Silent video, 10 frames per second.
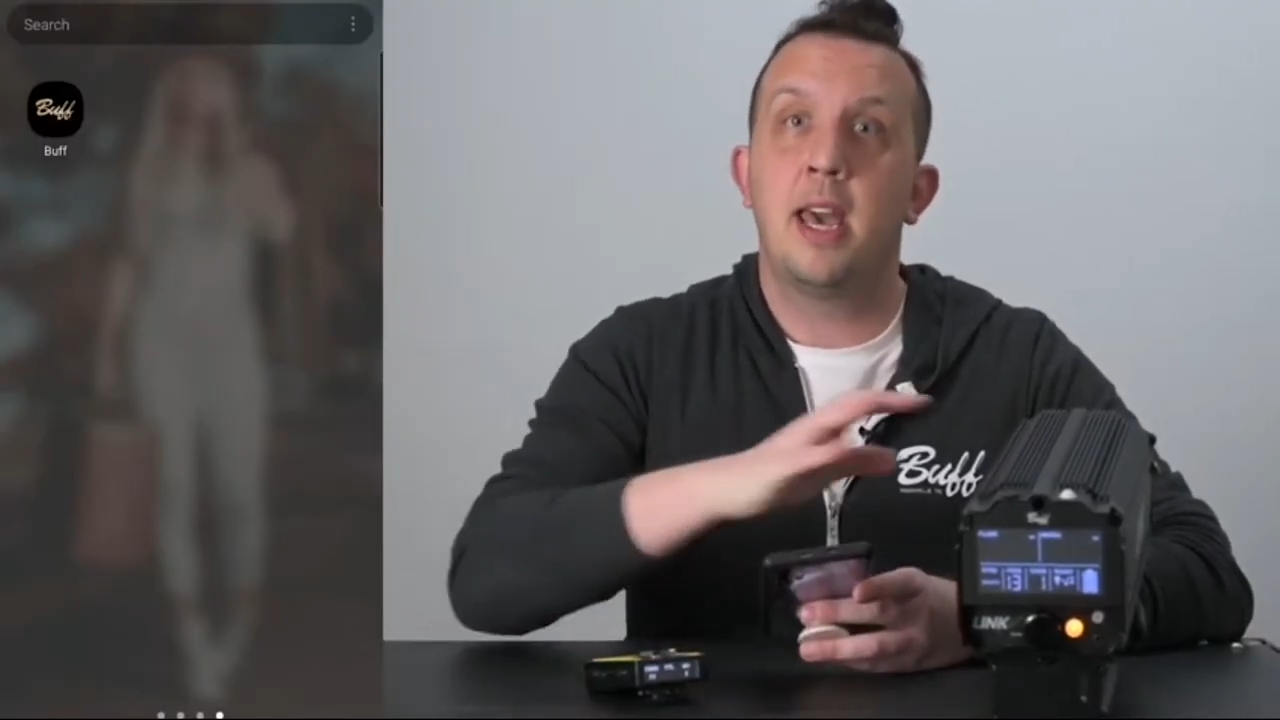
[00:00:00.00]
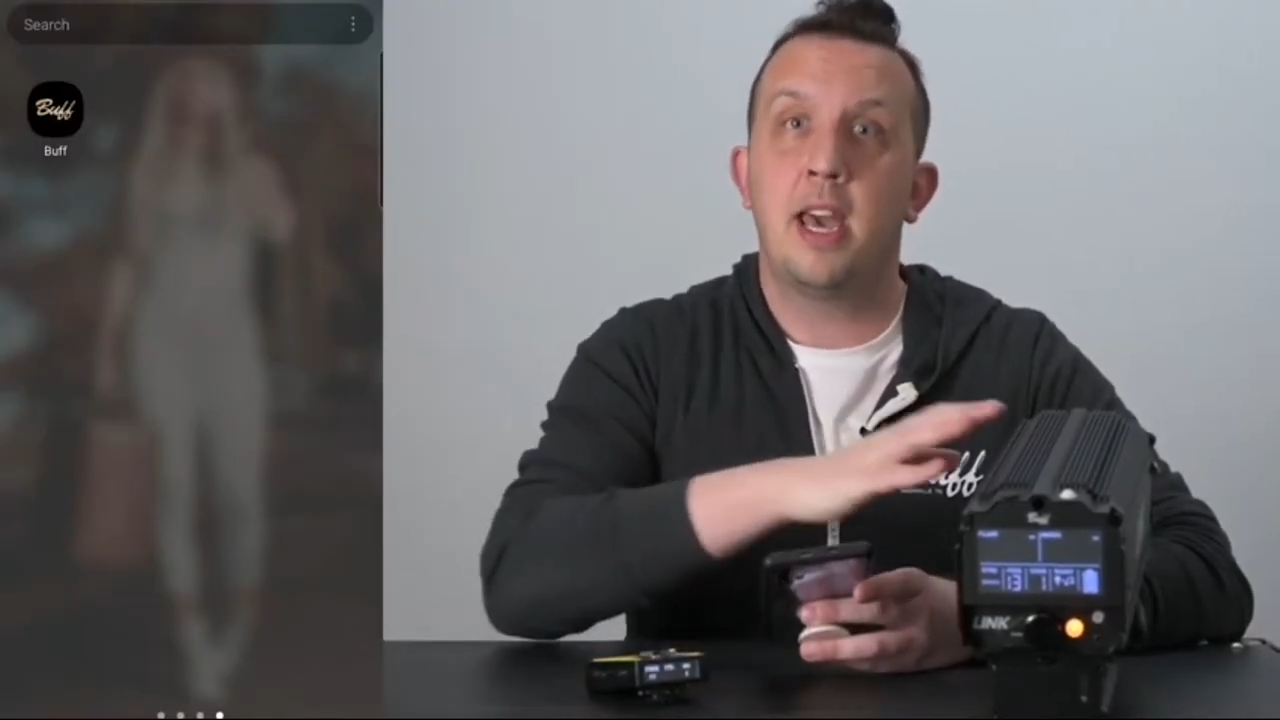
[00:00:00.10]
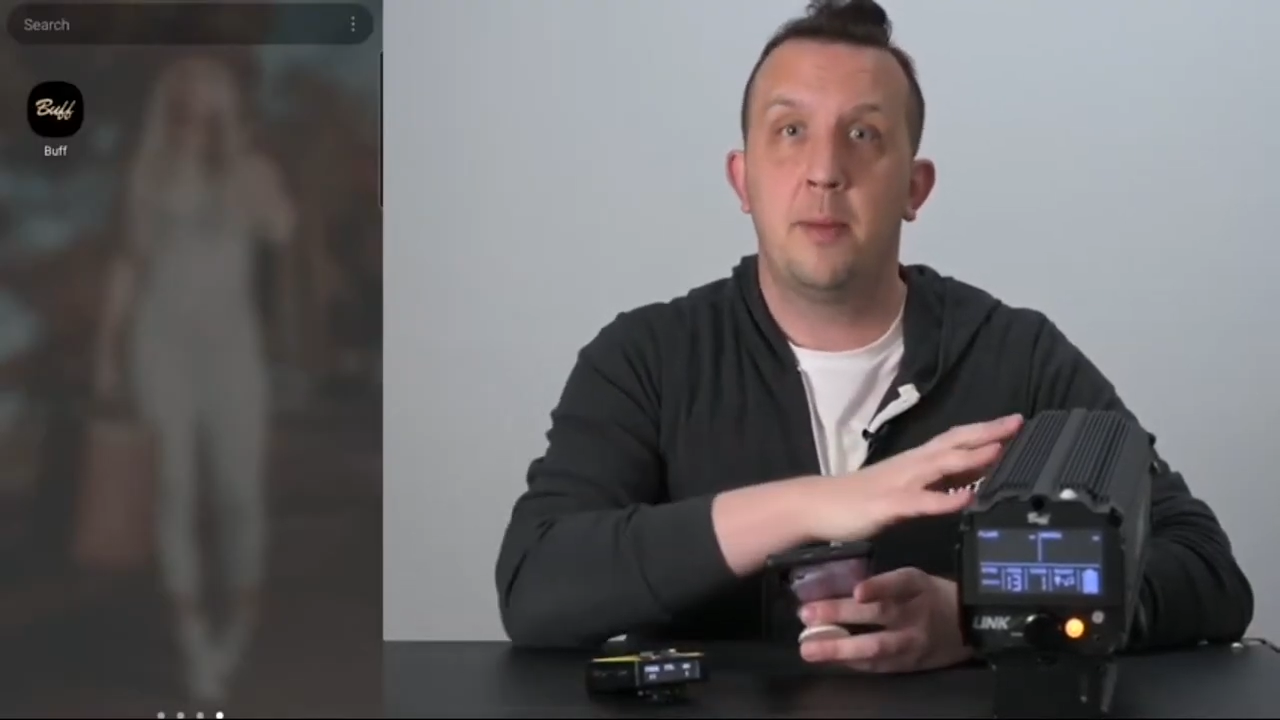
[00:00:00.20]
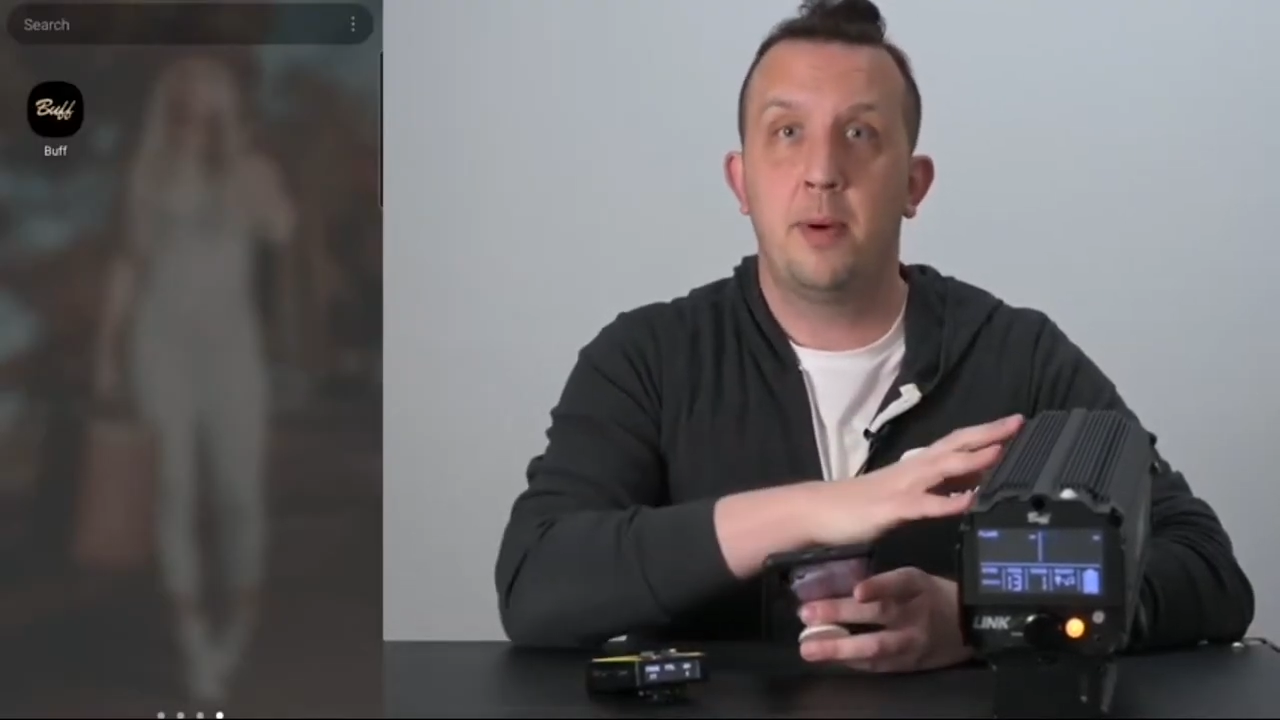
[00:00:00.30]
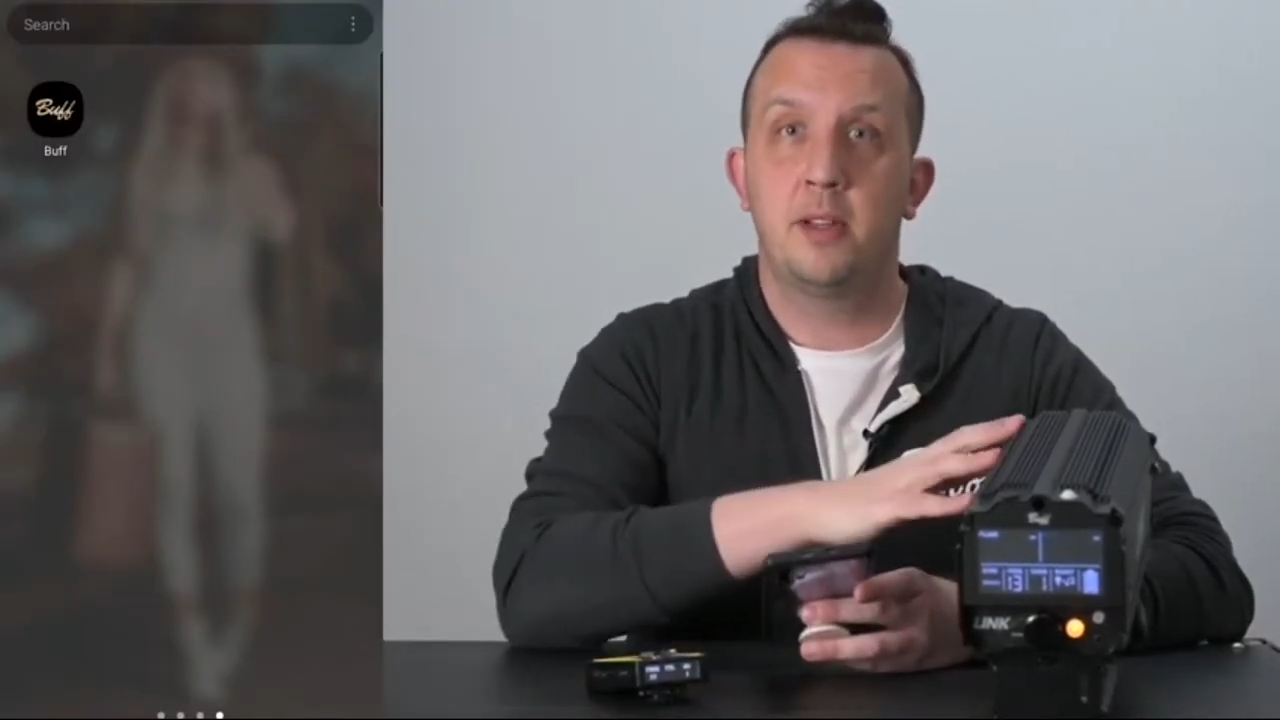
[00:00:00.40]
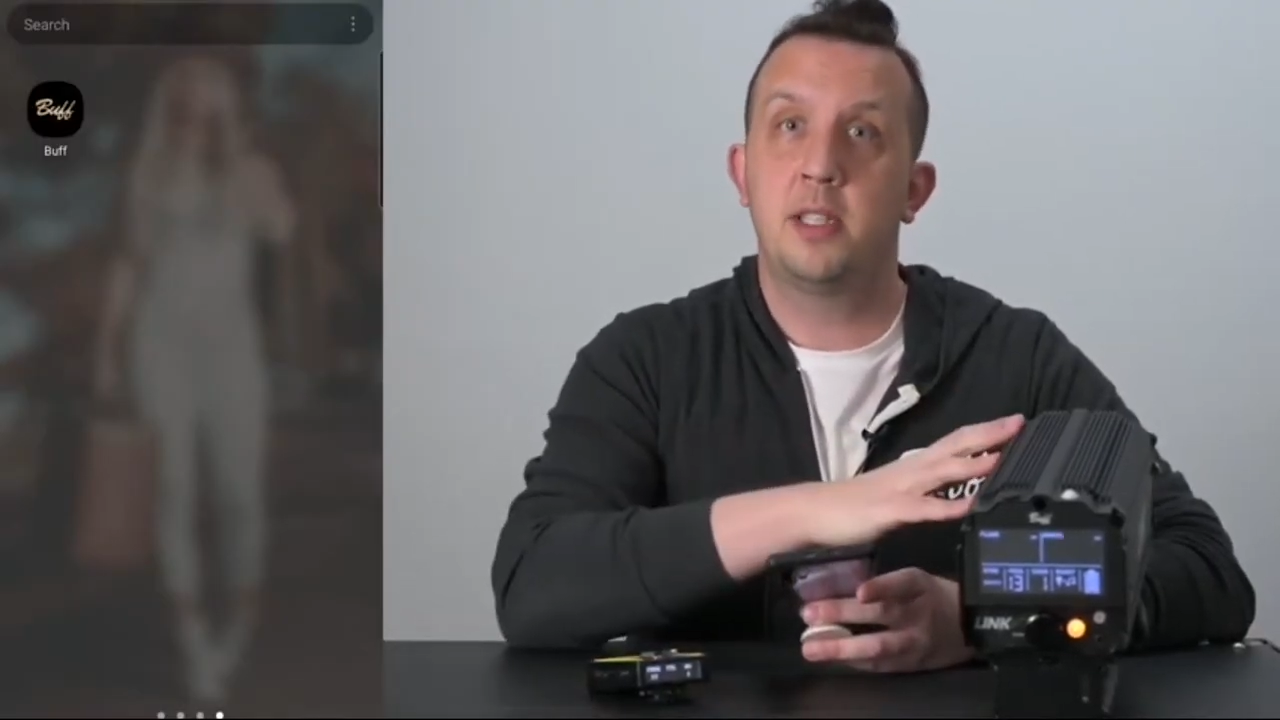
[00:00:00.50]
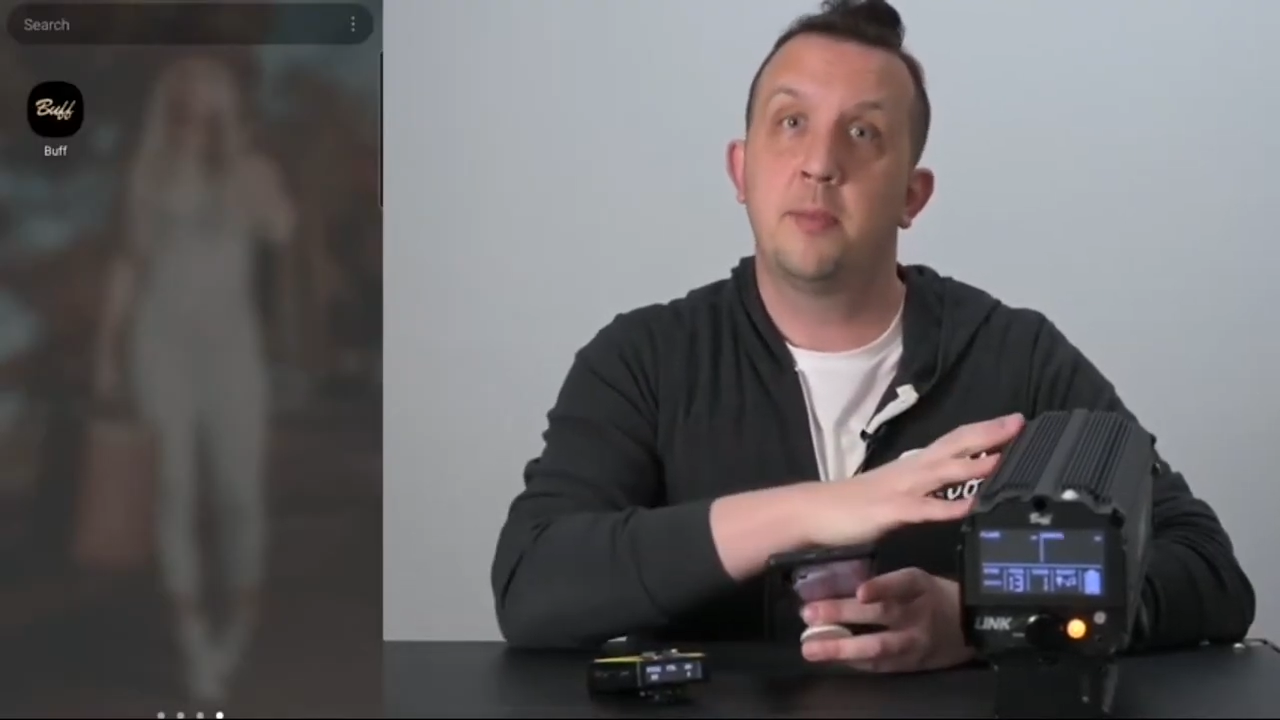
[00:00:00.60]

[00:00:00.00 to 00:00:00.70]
and a Paul C.